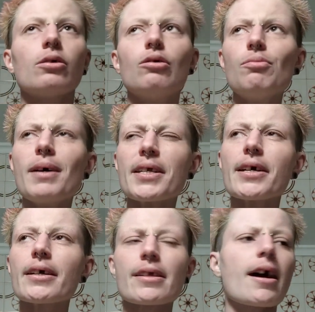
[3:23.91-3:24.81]
Do
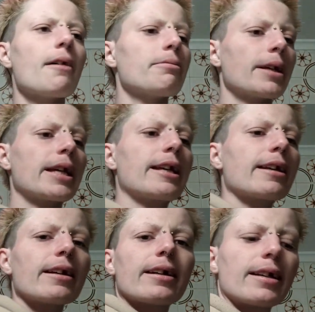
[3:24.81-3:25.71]
mascaras have
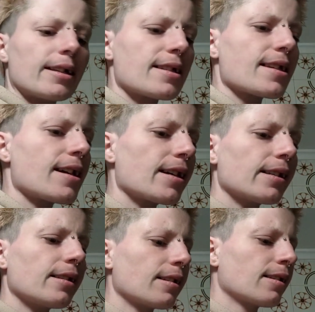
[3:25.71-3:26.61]
ink
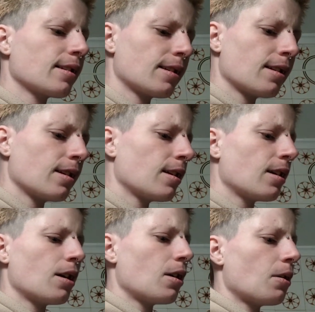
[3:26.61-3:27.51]
inside?
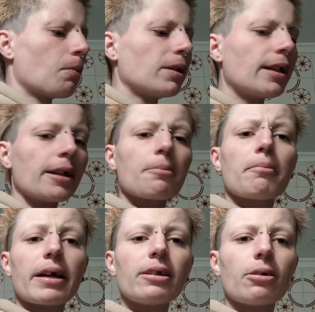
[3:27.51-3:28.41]
What are they
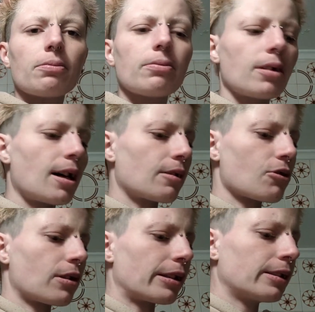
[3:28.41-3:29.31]
made of,
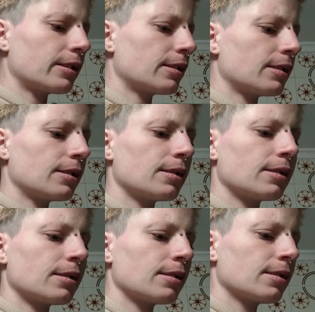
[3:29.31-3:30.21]
actually?
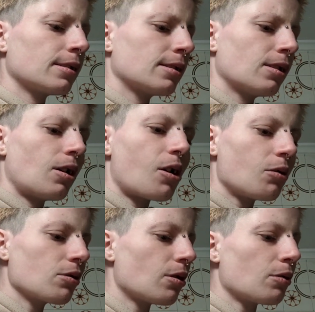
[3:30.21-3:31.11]

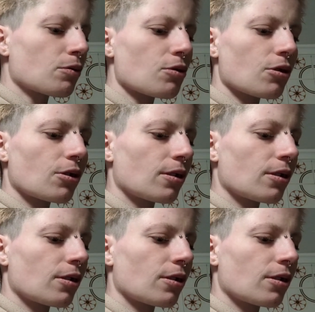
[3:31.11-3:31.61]
Who knows?